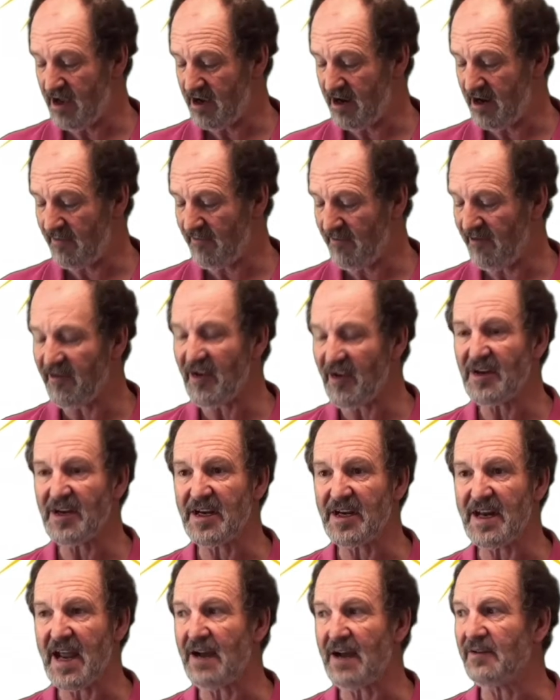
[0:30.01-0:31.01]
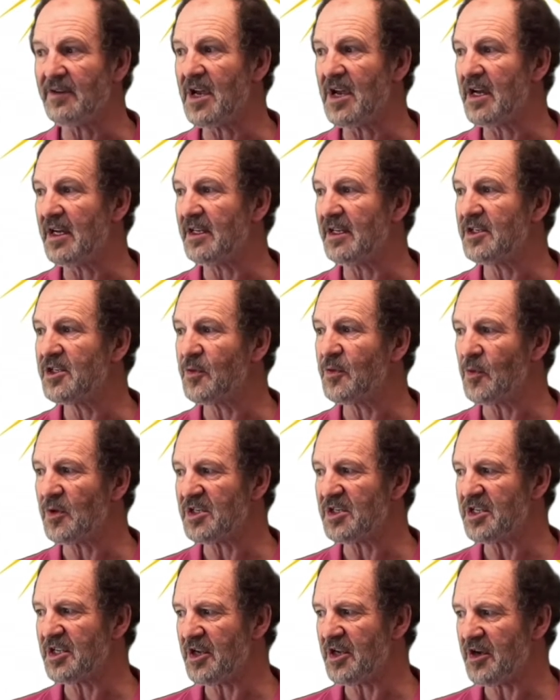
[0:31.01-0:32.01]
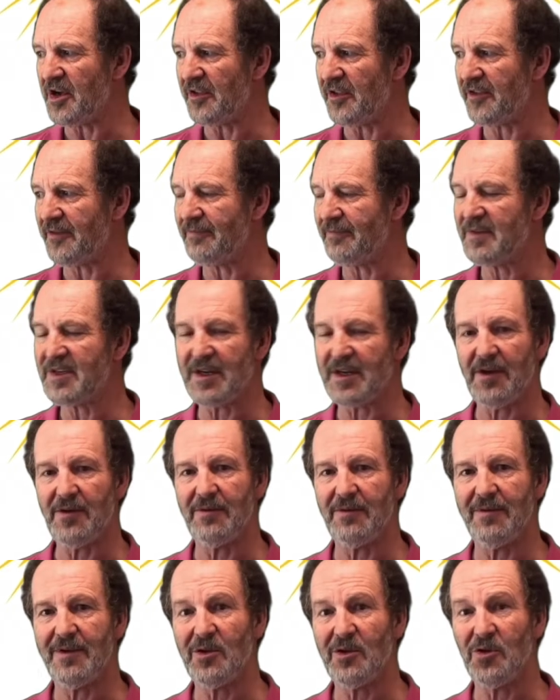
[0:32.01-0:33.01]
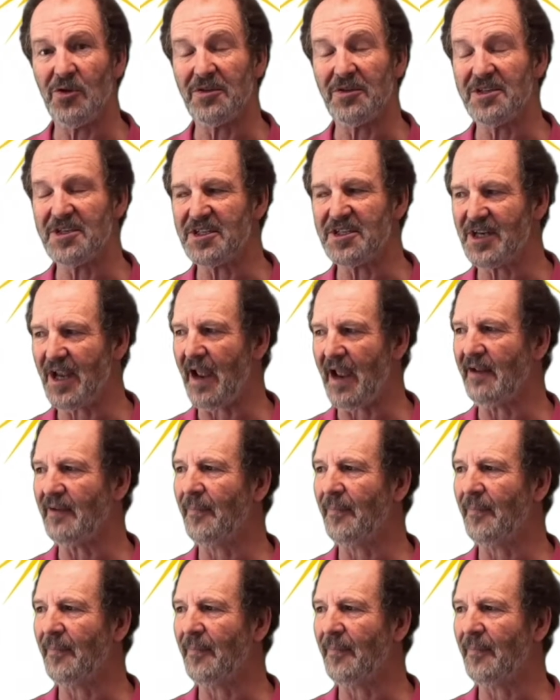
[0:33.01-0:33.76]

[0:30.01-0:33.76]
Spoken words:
come flooding down towards the Earth, so not to scale.